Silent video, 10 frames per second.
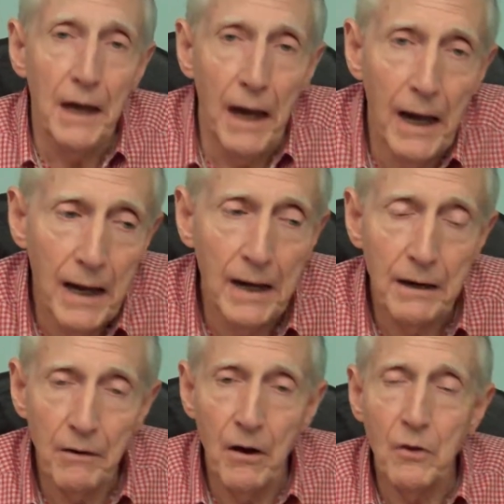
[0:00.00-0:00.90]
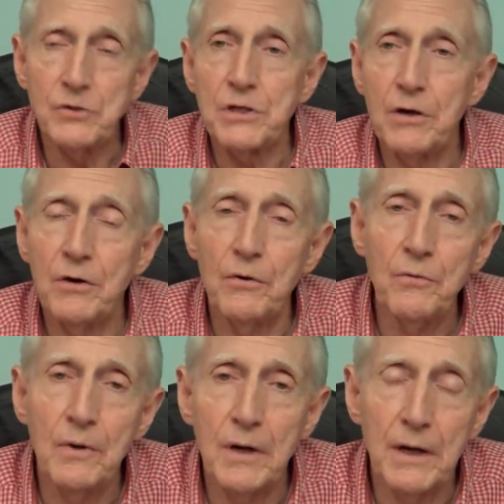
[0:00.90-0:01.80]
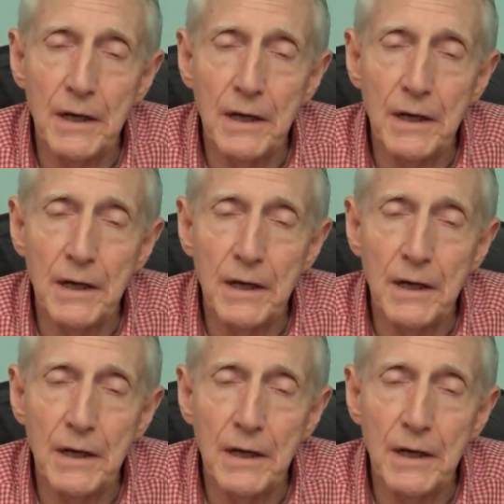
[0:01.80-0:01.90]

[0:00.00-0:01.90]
and also